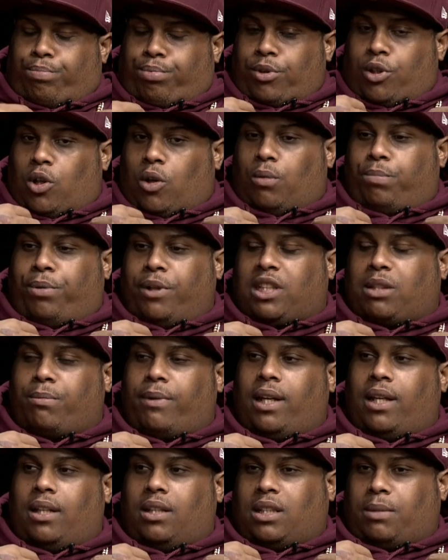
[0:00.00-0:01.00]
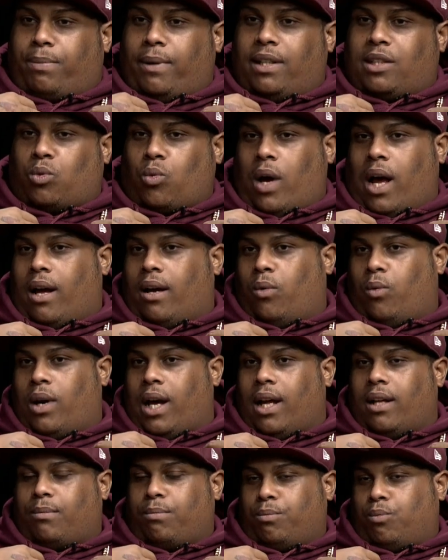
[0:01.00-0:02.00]
you know puts me in a space where, I,
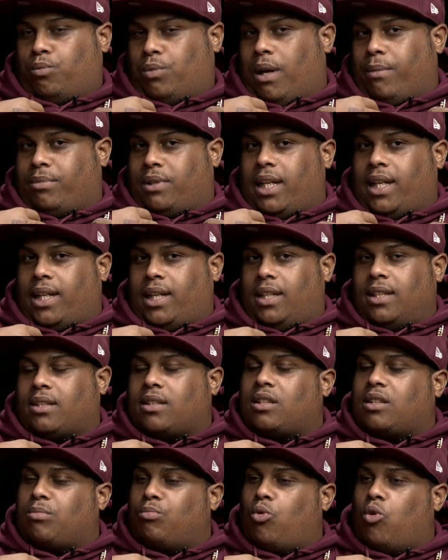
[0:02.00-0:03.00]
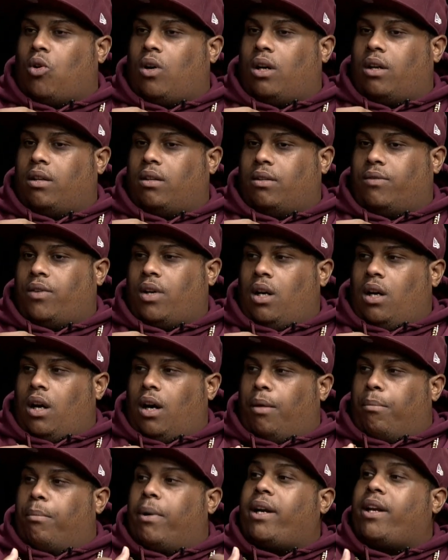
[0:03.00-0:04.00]
where I, am thinking this is more of
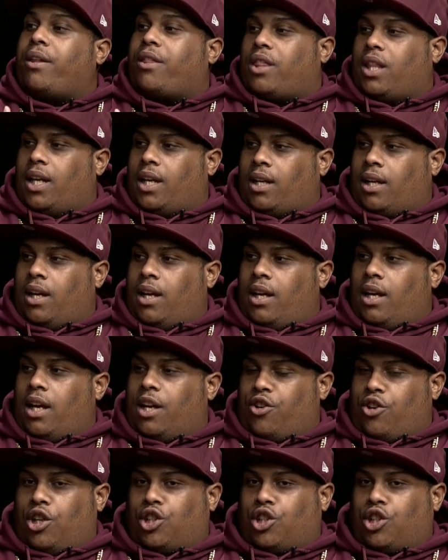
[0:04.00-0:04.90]
a money thing and yeah.